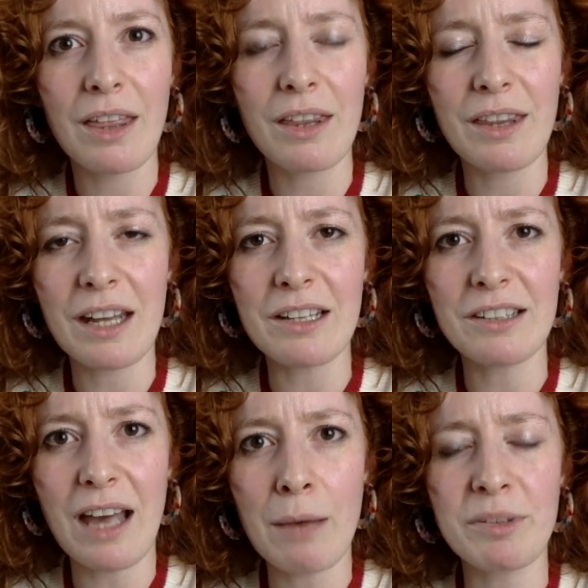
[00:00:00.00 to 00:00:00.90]
That is
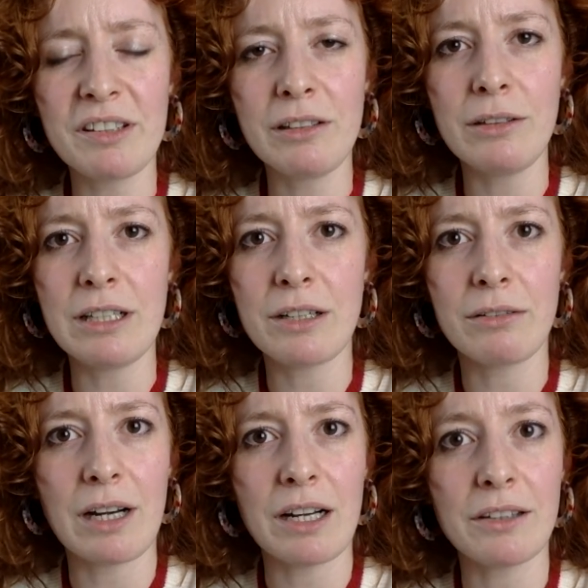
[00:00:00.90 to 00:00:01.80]
absolutely
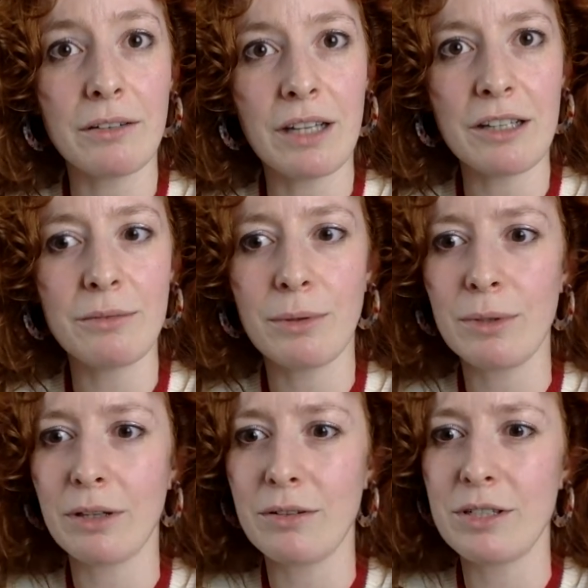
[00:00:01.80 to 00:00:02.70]
correct. So that is what we're
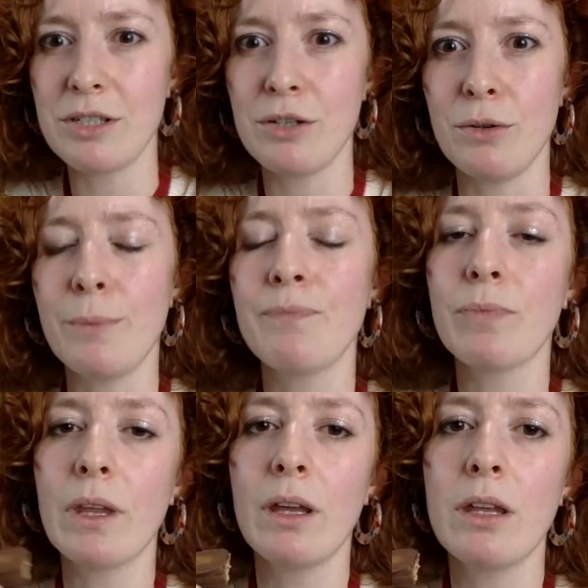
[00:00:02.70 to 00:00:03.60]
going to do.
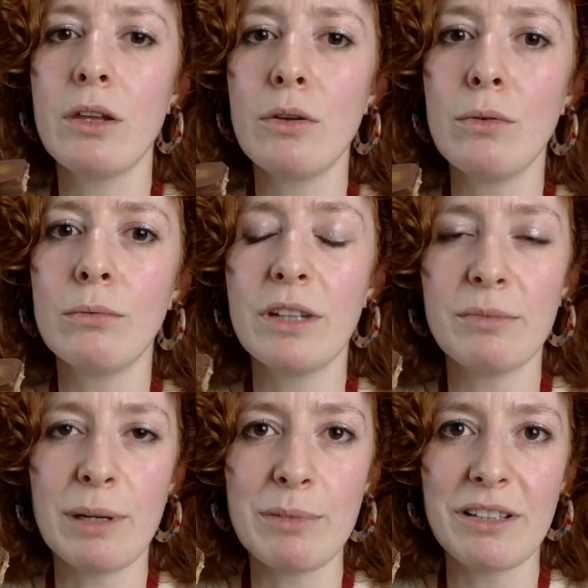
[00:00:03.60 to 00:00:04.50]
This
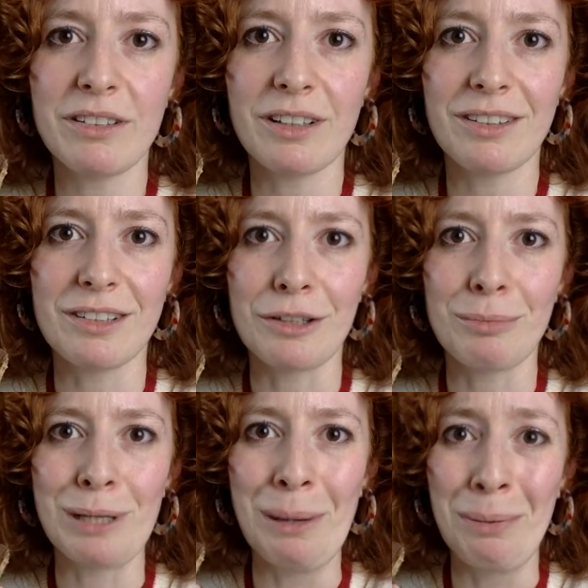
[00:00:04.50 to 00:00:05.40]
might be disgusting to
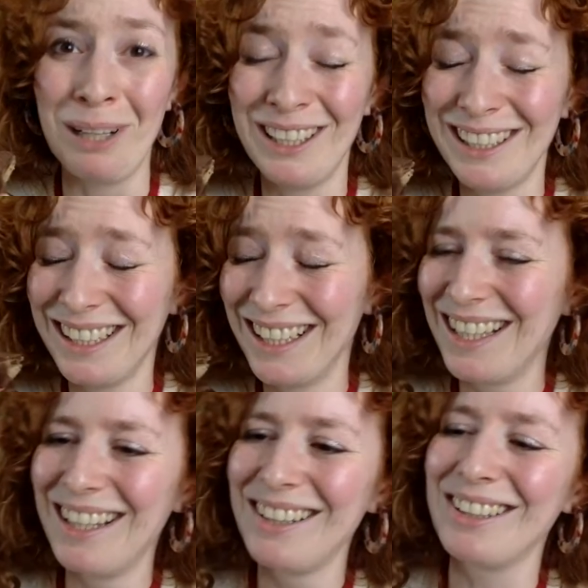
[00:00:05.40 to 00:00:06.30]
people.
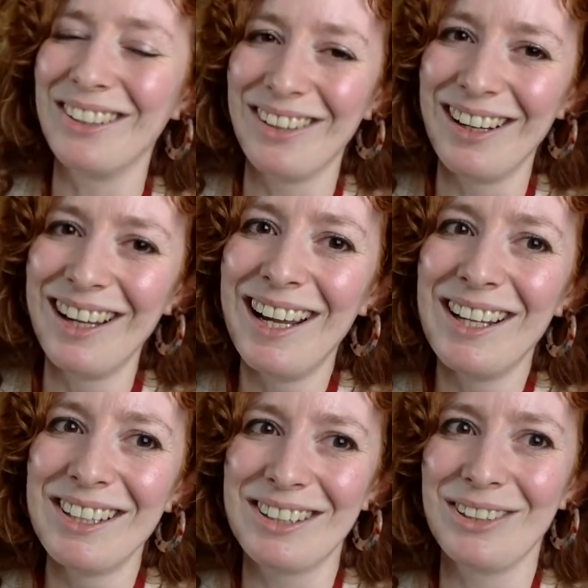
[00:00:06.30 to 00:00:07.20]
So
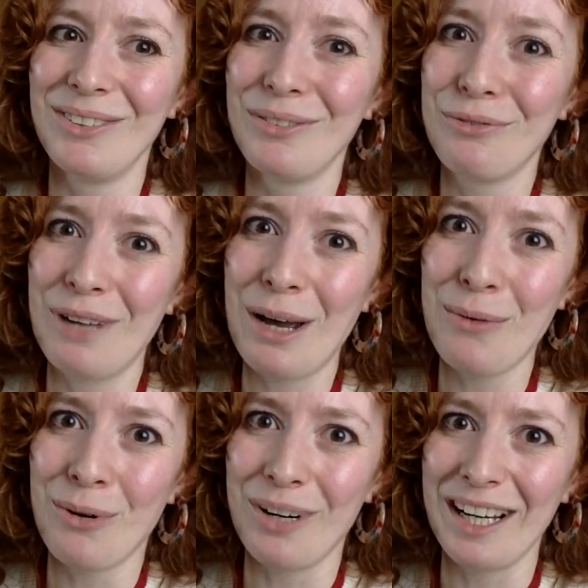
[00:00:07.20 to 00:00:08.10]
fair
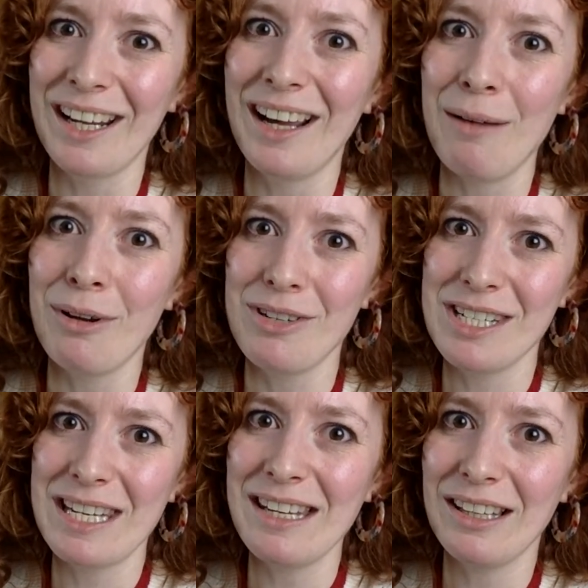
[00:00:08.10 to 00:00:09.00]
warning, I'm going
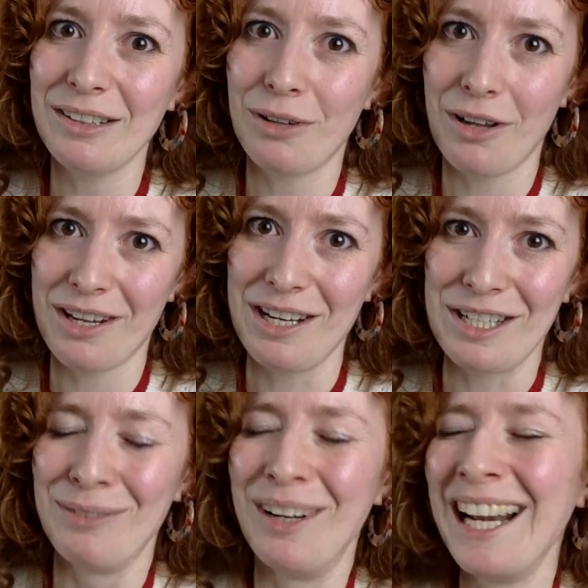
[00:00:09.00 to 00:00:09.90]
to eat this rather
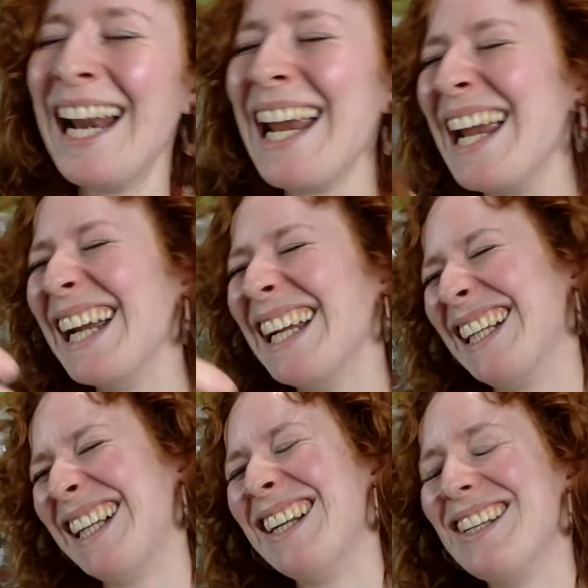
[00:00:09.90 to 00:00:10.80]
intimately.
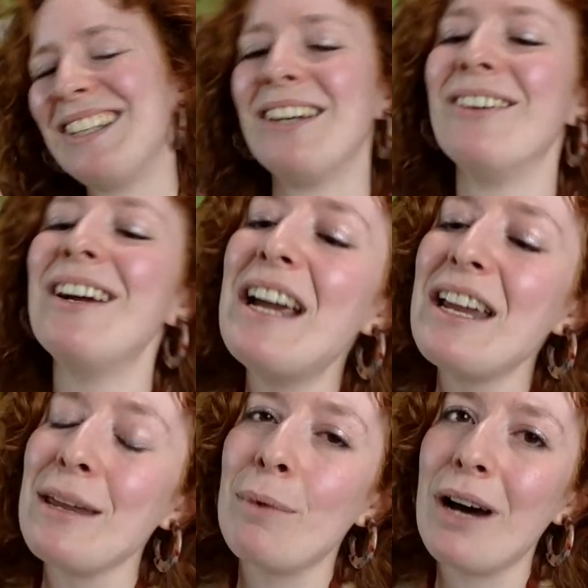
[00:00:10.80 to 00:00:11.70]
So
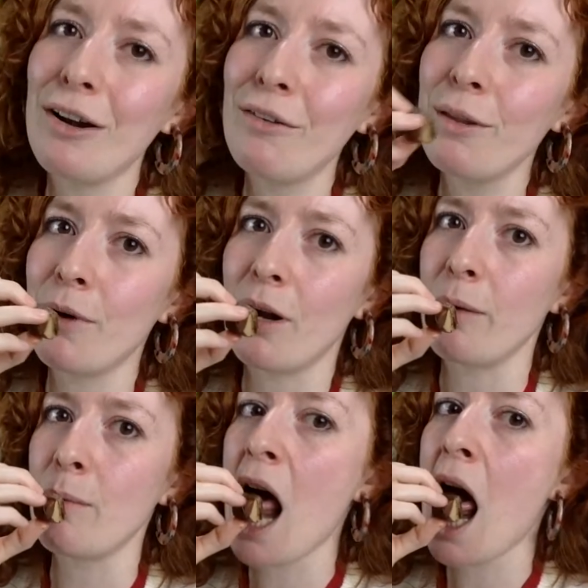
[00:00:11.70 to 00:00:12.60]
you bite off the bottom.